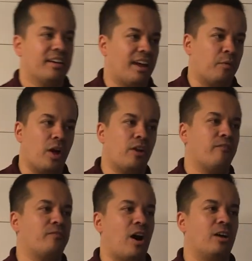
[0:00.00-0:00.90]
And whether
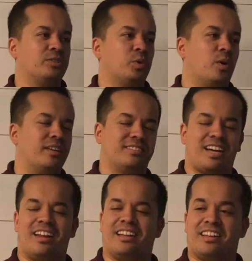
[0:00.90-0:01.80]
it falls toward, it's
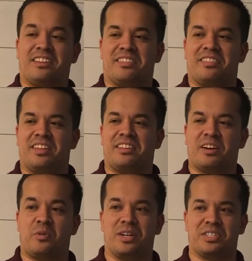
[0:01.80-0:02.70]
kind of like that, that,
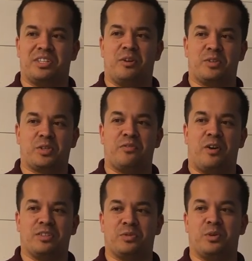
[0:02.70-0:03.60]
that question, you know, if a tree
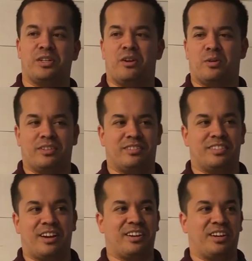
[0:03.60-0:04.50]
falls in wood and no one's
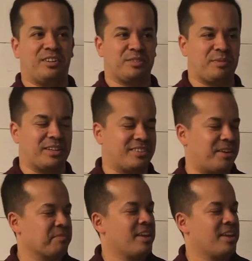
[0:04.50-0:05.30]
there to hear, doesn't make a sound.